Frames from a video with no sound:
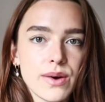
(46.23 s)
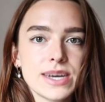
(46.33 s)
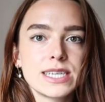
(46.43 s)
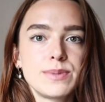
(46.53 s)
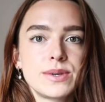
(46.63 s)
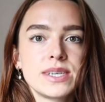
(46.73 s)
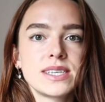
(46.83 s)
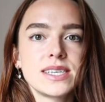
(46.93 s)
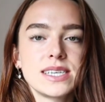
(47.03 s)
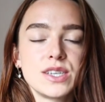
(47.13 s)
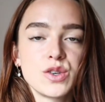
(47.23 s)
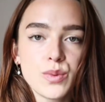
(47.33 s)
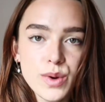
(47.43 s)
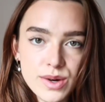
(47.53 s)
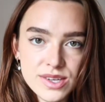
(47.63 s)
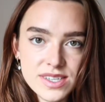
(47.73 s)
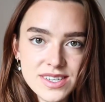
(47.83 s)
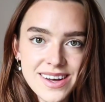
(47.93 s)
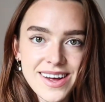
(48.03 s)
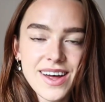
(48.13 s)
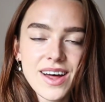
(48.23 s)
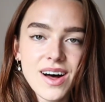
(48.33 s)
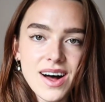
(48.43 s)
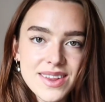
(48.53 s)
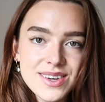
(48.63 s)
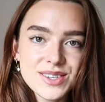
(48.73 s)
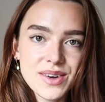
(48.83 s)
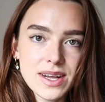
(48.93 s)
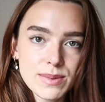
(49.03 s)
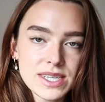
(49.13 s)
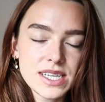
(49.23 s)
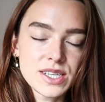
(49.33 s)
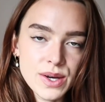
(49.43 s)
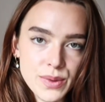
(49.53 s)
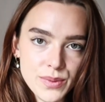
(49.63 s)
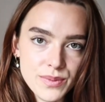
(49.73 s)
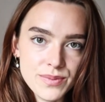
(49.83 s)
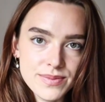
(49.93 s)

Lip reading: our experiences into words, others are limited too.